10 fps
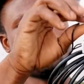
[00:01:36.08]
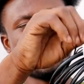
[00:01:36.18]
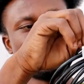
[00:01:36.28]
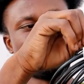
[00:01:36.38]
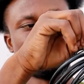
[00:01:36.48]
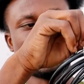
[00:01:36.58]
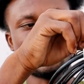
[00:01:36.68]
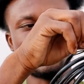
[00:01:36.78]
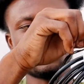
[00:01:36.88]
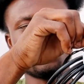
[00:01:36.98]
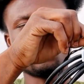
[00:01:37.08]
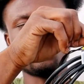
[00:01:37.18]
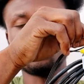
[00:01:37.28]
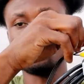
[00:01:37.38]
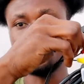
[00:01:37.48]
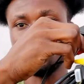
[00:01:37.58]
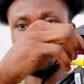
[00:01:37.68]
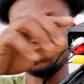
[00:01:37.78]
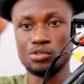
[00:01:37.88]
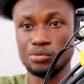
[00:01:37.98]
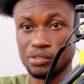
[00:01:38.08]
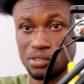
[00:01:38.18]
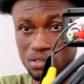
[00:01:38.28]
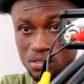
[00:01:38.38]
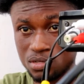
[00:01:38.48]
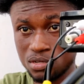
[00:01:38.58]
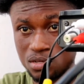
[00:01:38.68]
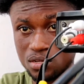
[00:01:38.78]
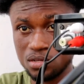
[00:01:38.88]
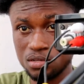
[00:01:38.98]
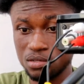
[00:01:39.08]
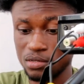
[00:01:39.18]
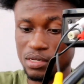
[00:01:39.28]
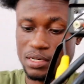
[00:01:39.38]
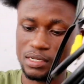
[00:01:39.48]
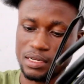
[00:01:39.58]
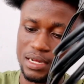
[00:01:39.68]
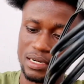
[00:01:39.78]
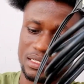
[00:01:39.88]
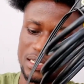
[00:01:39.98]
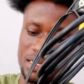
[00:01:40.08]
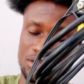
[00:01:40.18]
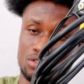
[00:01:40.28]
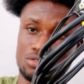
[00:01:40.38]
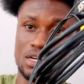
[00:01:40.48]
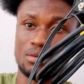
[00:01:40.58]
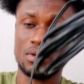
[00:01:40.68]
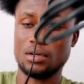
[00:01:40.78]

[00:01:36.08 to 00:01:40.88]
white to white on the whole the audio now the other side no so that